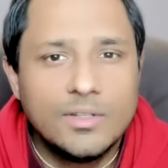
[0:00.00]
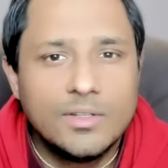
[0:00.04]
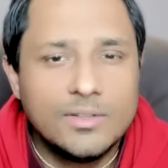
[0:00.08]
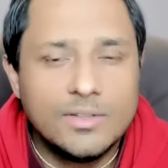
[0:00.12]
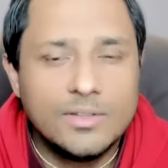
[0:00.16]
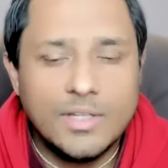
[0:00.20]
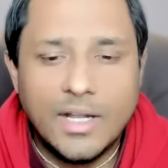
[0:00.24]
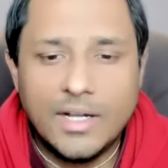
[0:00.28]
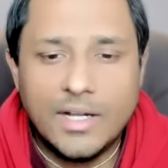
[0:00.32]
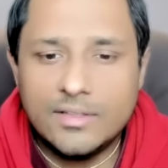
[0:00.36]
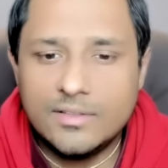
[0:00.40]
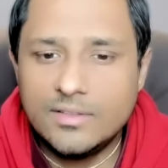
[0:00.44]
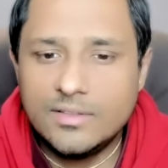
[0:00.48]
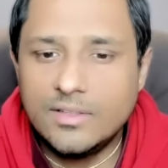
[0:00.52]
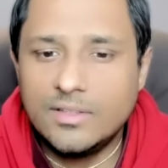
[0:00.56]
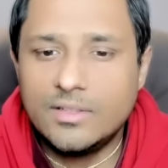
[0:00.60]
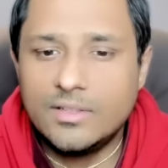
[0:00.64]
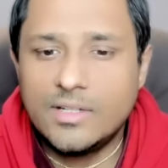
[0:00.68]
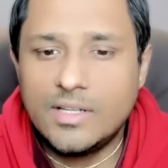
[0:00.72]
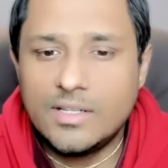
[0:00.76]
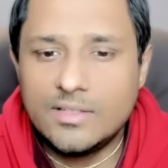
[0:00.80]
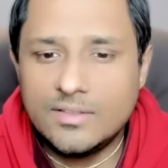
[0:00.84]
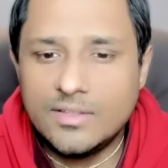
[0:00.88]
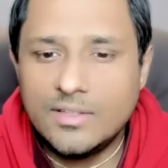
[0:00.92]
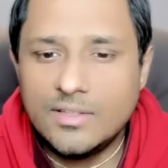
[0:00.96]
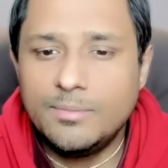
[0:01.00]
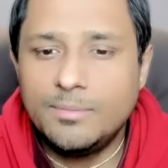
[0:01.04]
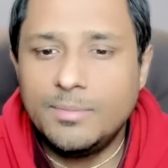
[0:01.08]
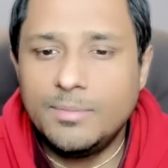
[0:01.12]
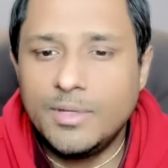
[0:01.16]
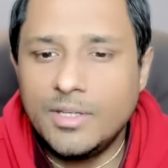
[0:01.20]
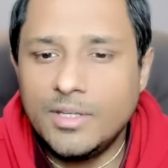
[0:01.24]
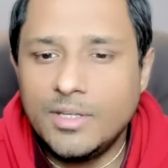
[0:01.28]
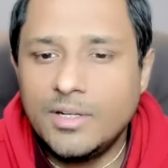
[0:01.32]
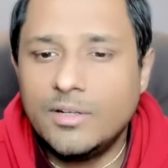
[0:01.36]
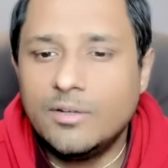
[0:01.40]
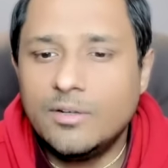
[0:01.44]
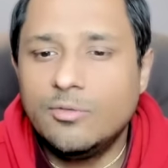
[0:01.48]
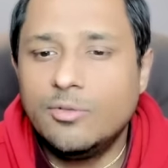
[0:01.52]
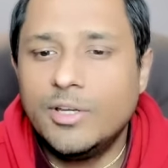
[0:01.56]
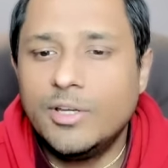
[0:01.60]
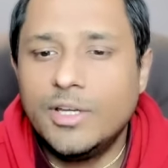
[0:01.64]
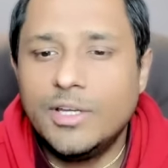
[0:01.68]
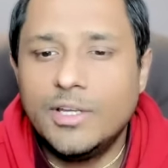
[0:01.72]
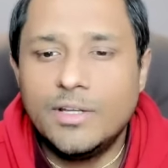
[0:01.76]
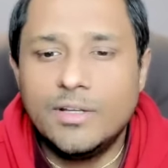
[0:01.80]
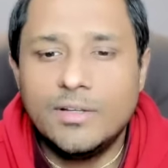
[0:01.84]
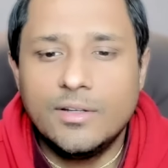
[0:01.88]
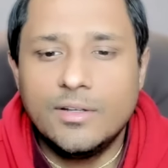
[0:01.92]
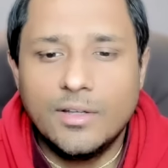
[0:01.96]
That's a classic period
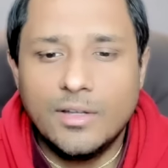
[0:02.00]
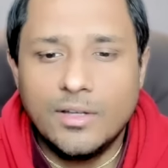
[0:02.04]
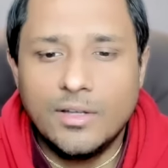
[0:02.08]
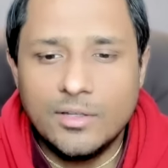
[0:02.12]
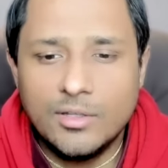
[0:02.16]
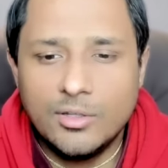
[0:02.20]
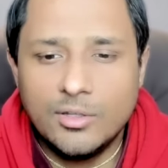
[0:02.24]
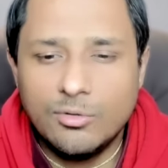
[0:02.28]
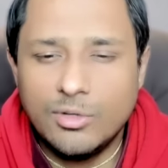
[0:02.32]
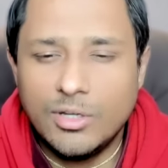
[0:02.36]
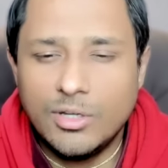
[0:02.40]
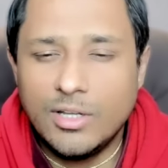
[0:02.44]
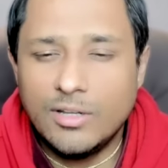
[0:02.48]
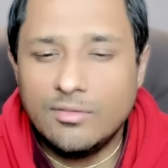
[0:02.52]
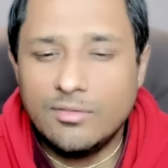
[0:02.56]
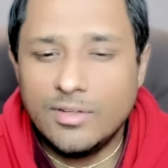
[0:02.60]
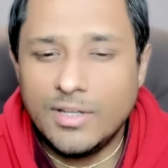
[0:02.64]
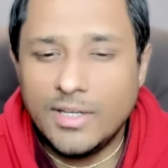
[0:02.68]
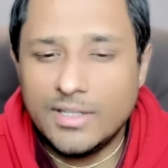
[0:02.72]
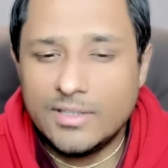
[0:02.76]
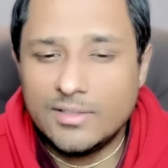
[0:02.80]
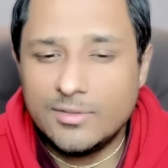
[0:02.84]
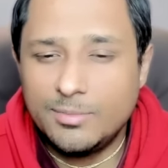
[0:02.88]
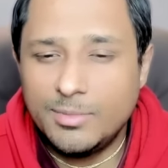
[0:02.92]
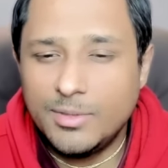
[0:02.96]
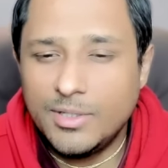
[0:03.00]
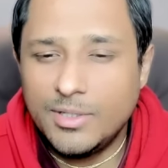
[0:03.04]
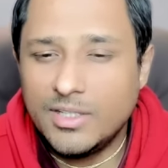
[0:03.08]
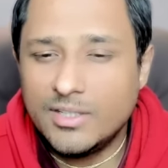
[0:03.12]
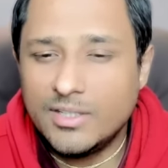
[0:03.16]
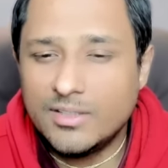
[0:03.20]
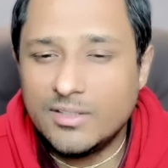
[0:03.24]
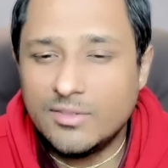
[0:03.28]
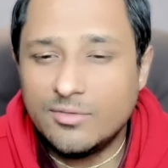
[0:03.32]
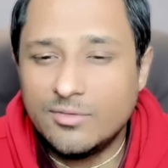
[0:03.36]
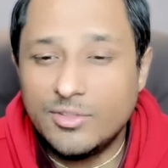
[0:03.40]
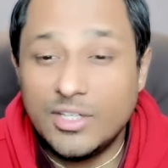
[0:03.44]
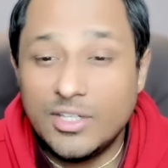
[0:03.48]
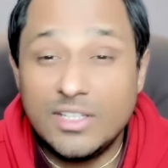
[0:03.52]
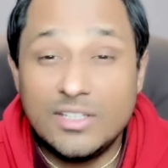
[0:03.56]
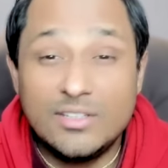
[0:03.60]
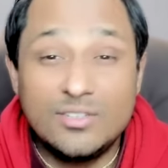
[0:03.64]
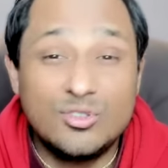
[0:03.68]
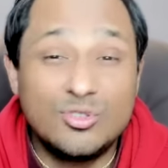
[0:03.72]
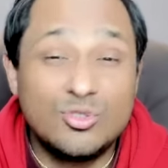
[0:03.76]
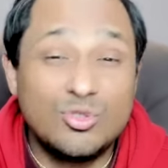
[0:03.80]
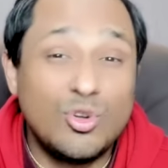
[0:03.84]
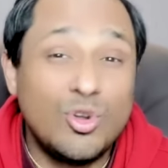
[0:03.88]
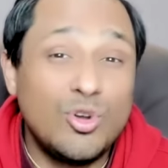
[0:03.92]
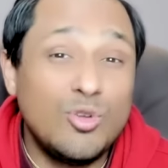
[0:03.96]
where uh, you will have experience a very
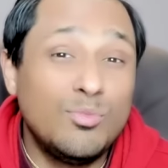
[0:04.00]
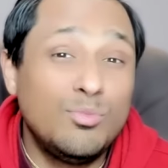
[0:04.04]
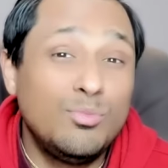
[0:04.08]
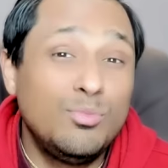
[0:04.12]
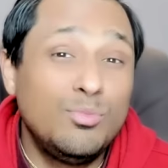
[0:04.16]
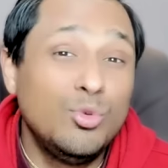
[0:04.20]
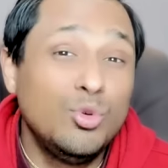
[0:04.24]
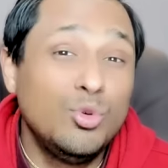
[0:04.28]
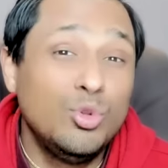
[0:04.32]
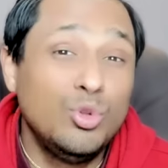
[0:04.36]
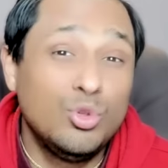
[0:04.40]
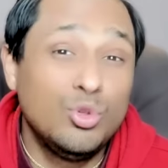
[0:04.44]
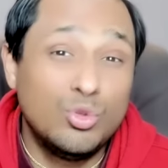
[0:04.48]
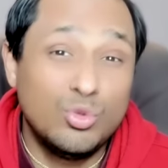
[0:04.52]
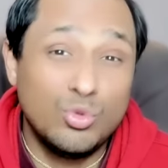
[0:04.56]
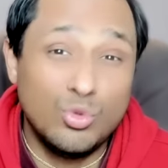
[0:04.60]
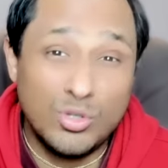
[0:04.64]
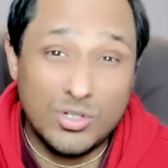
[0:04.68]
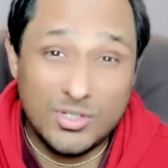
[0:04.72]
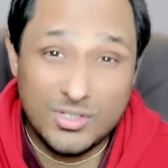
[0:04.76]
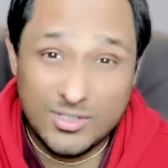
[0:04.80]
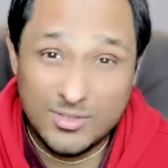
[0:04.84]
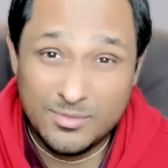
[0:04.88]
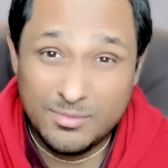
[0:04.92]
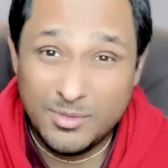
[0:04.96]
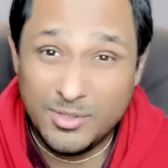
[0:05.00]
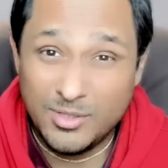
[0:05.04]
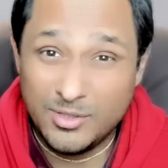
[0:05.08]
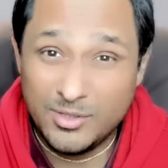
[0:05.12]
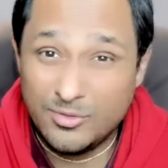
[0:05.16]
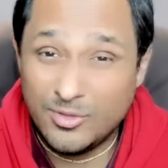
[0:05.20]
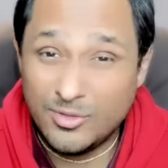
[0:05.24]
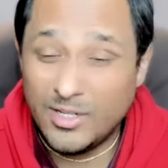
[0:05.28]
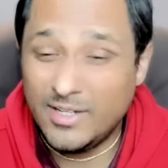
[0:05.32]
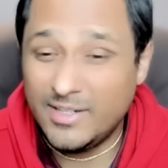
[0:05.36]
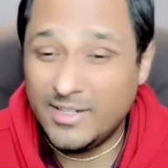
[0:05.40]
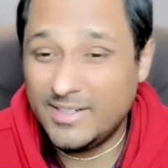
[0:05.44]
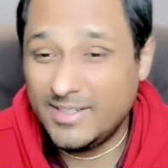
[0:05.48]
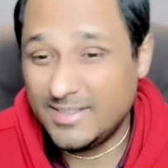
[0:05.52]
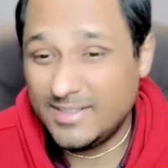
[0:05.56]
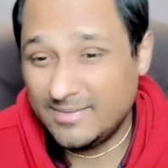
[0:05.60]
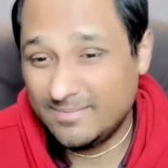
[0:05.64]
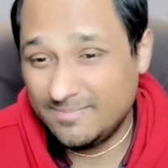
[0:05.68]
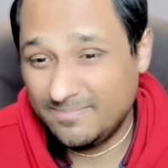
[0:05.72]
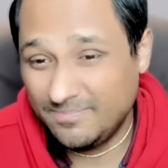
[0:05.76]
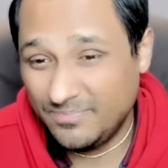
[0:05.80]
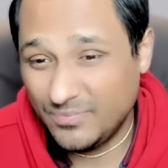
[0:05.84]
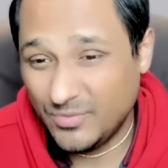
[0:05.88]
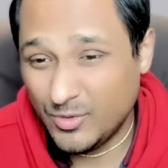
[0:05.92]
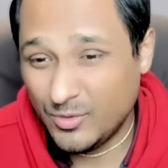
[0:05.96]
strong pull towards spirituality.
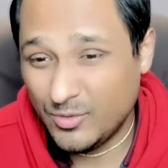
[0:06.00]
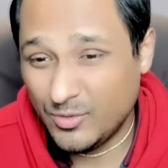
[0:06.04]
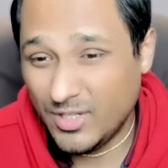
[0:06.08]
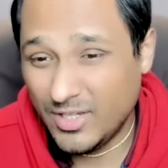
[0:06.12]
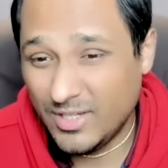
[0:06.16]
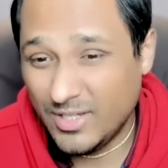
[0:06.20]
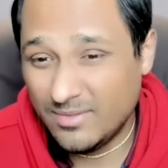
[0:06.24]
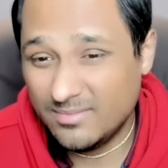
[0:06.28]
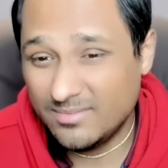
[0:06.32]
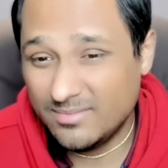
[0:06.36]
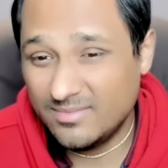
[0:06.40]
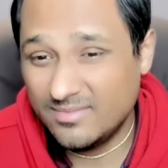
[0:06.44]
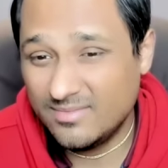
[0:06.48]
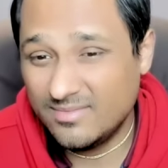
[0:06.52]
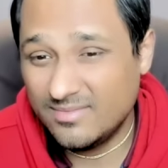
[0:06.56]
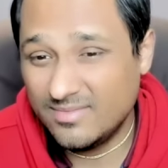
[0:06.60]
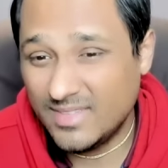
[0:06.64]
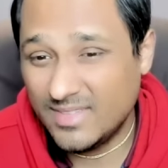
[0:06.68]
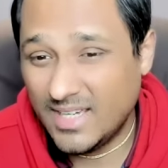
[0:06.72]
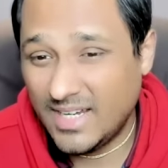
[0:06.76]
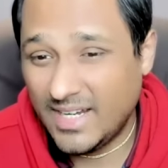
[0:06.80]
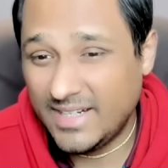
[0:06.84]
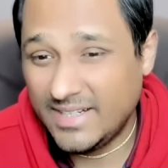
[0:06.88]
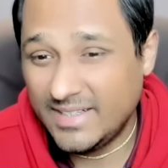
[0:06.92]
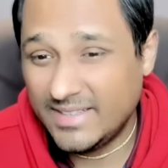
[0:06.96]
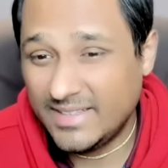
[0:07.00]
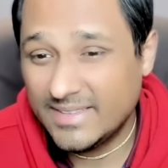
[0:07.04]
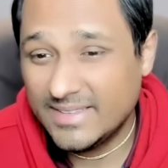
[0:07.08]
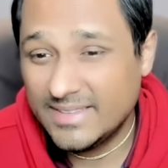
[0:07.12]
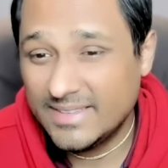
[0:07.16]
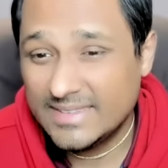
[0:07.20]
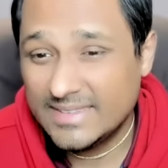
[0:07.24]
Okay. And